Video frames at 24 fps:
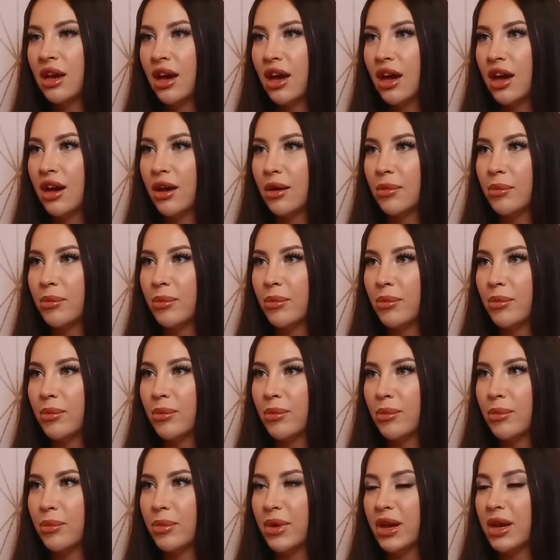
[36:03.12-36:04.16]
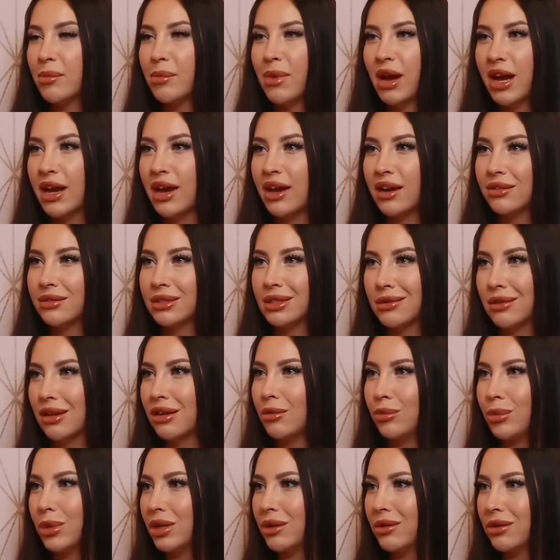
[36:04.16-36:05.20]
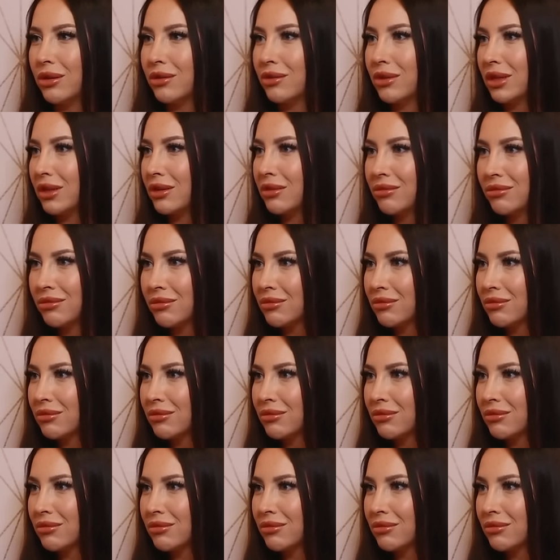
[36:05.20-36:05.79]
Um, but in my head, I was like, that'll blow over.